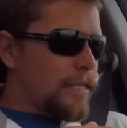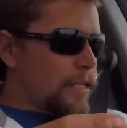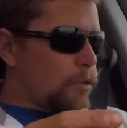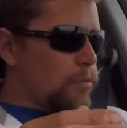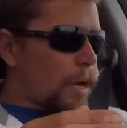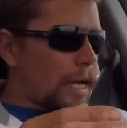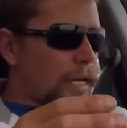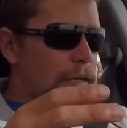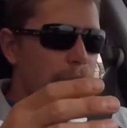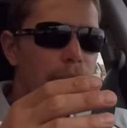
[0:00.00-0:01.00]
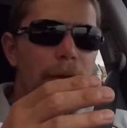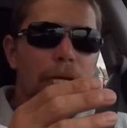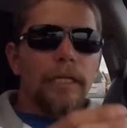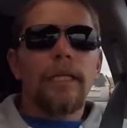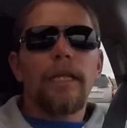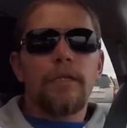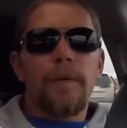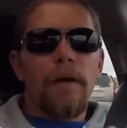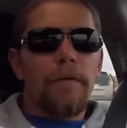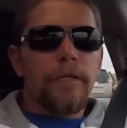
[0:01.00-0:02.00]
you might make a little less
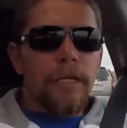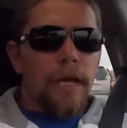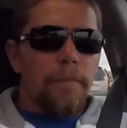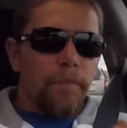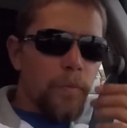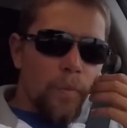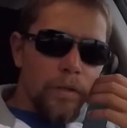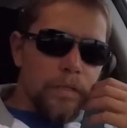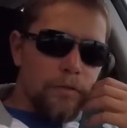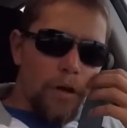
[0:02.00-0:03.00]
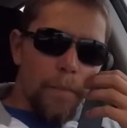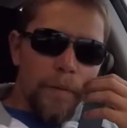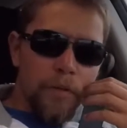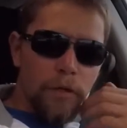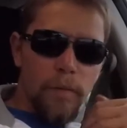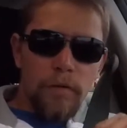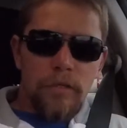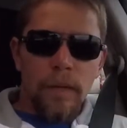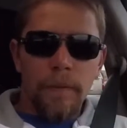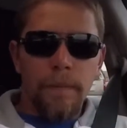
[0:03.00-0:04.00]
power each time. Once the drop-in
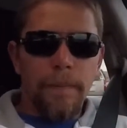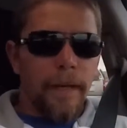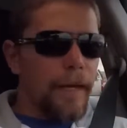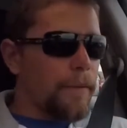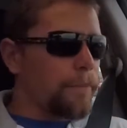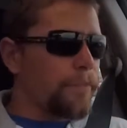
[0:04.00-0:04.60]
turbos come into play,